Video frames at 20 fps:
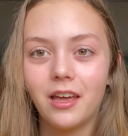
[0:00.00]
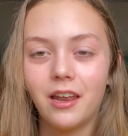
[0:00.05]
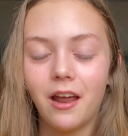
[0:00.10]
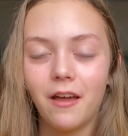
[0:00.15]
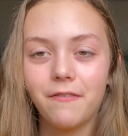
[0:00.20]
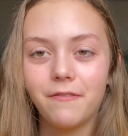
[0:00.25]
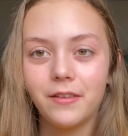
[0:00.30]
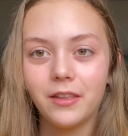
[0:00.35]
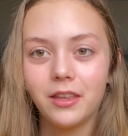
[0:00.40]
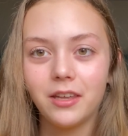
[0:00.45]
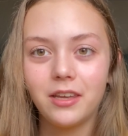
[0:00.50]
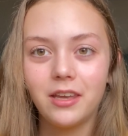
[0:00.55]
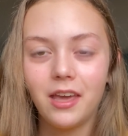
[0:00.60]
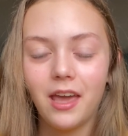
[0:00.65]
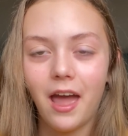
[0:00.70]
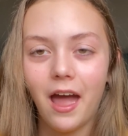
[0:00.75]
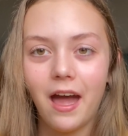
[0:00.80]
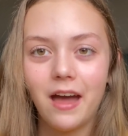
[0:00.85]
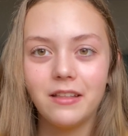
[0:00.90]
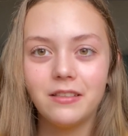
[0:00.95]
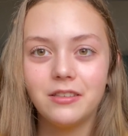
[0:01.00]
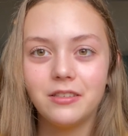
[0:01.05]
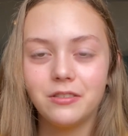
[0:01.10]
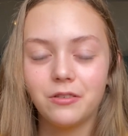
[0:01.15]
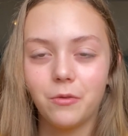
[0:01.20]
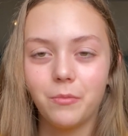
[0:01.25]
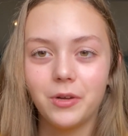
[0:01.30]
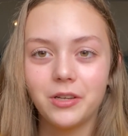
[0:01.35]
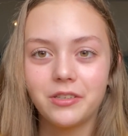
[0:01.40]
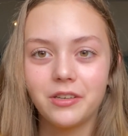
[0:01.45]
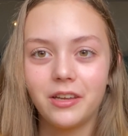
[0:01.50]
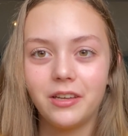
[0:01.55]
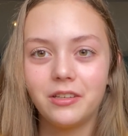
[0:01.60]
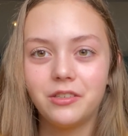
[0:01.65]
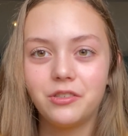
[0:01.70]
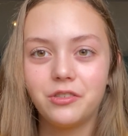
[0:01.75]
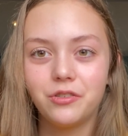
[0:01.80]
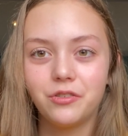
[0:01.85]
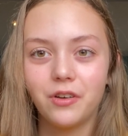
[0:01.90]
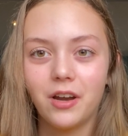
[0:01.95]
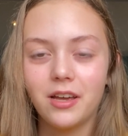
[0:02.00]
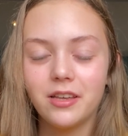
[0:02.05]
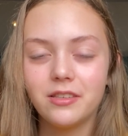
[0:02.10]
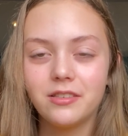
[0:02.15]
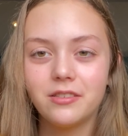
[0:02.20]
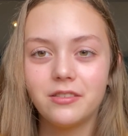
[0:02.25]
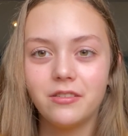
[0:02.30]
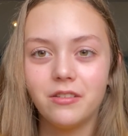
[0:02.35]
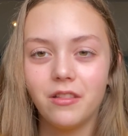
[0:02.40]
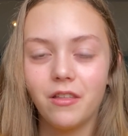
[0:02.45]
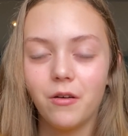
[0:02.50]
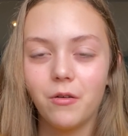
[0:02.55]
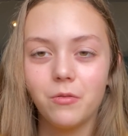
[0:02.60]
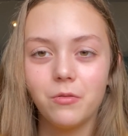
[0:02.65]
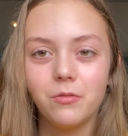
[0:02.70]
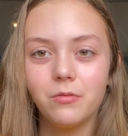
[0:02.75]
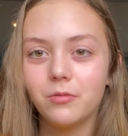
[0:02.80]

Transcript: and I feel like it adds so much like stress to the whole